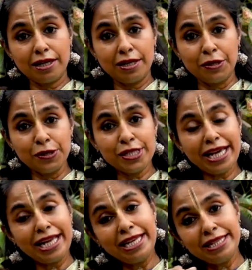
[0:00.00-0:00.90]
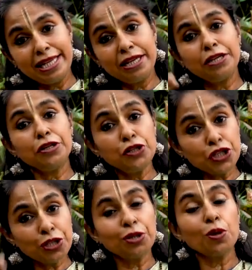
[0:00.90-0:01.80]
So anything, you
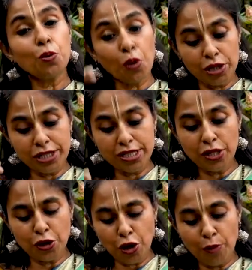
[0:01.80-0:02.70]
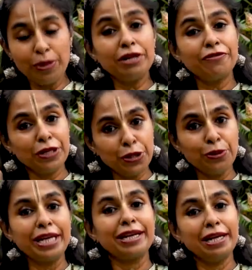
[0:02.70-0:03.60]
should know what is your normal for you
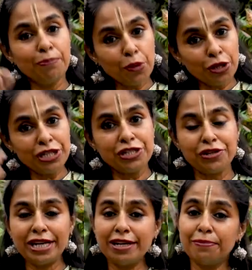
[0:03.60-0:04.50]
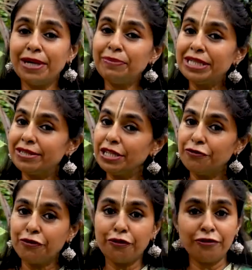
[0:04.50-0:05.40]
and keep monitoring it maybe 3,
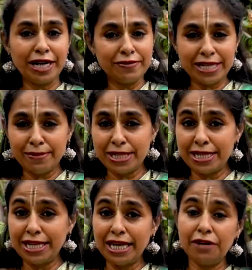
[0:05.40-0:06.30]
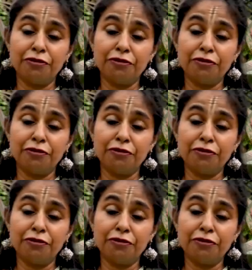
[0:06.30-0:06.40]
4, 5 times a day.